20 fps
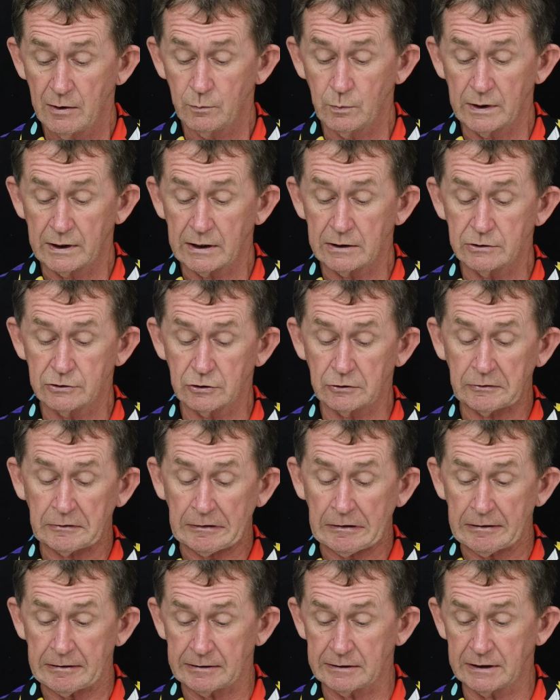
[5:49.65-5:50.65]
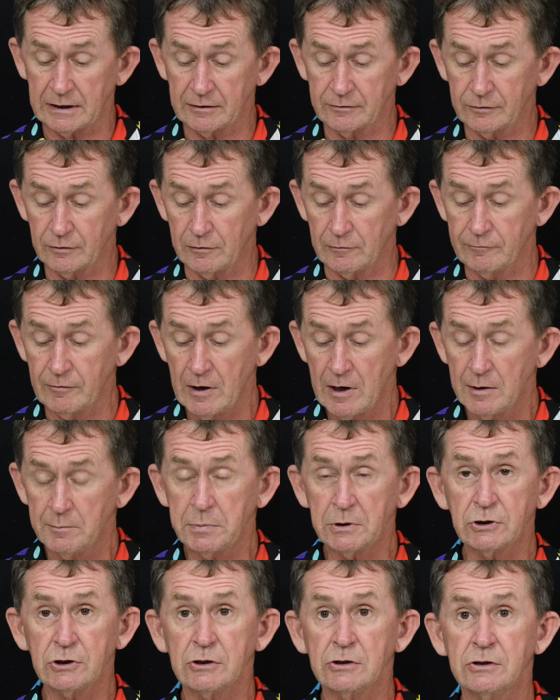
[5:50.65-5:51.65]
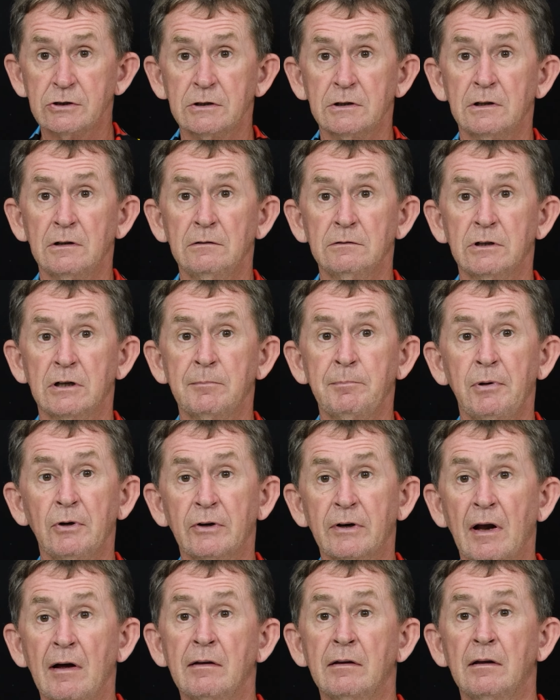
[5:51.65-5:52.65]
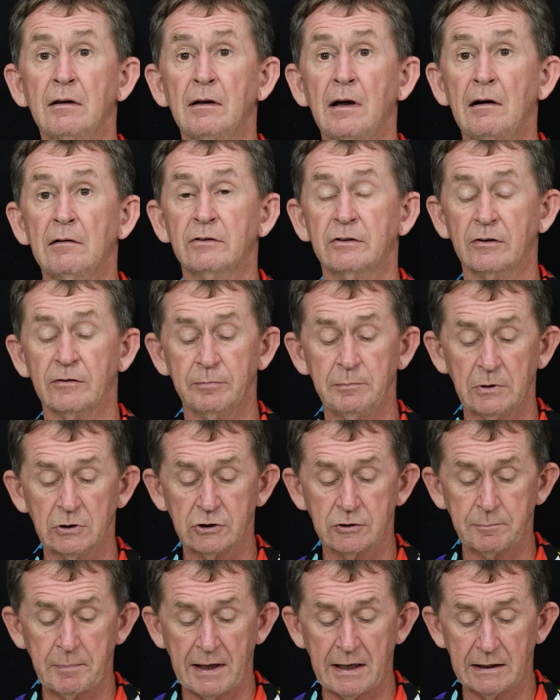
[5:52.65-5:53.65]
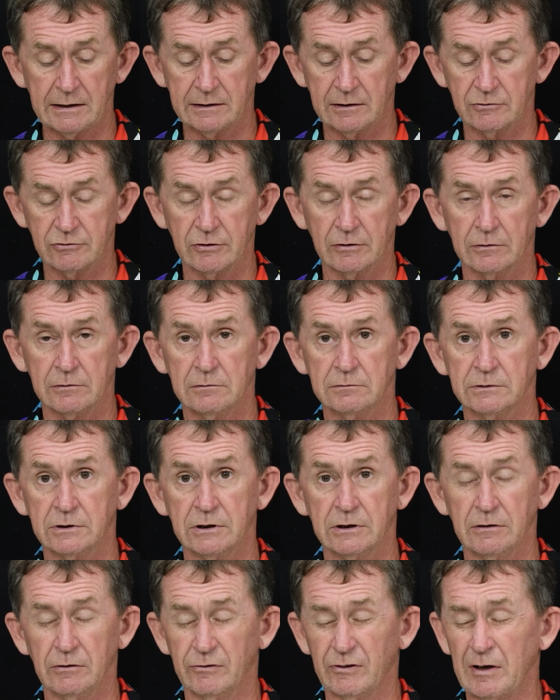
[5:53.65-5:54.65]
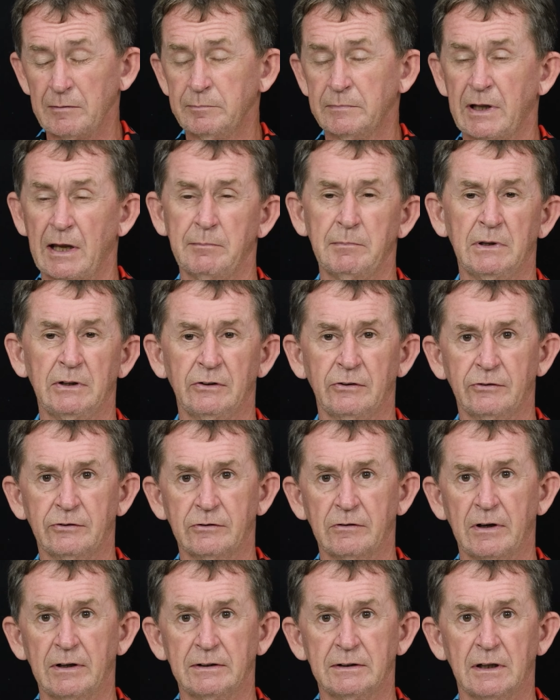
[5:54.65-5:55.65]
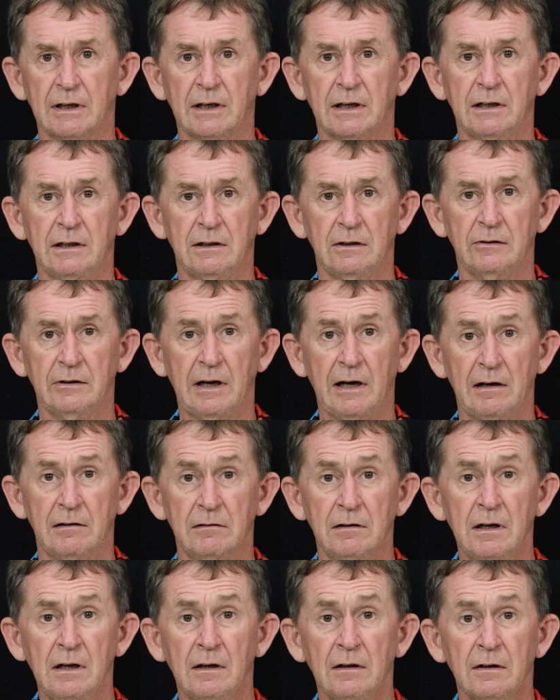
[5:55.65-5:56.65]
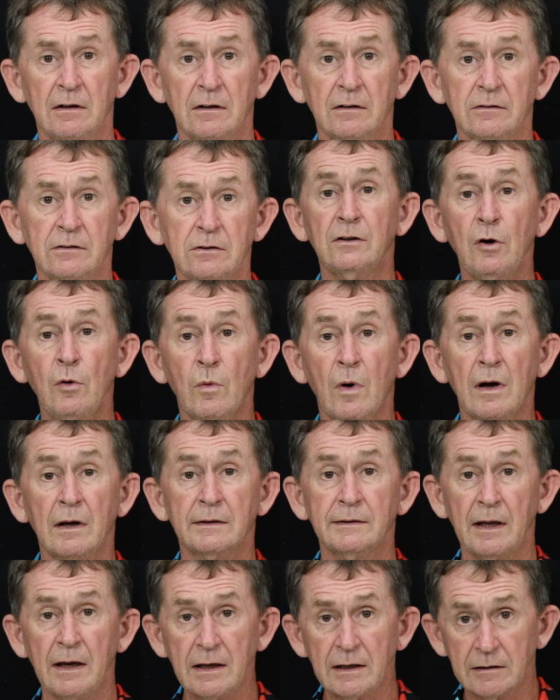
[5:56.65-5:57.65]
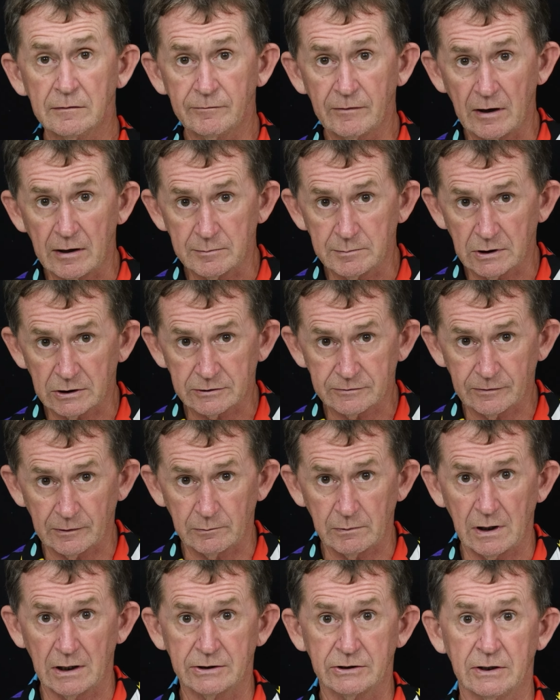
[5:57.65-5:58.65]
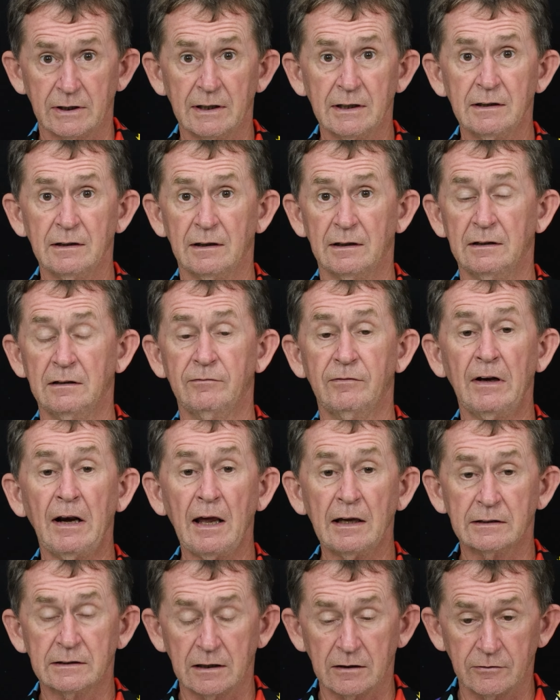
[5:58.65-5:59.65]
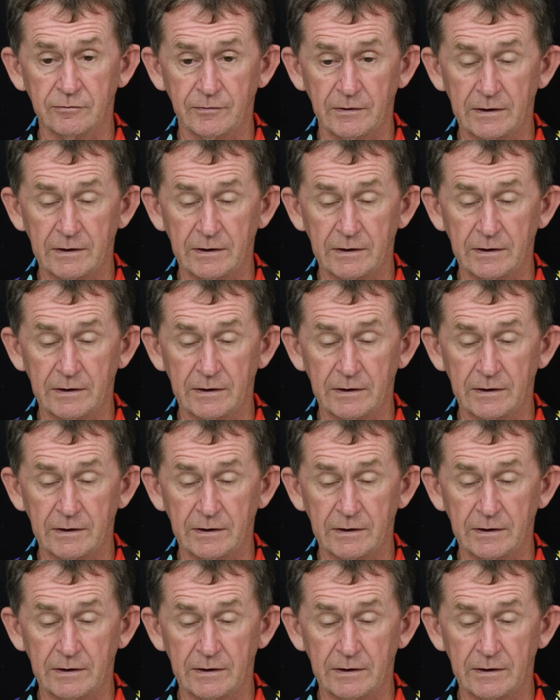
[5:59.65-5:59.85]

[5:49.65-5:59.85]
We can just clean this off, but you should only put out as much paint as you're going to use. I'm demonstrating here now. So thank you very much for watching, and if you like this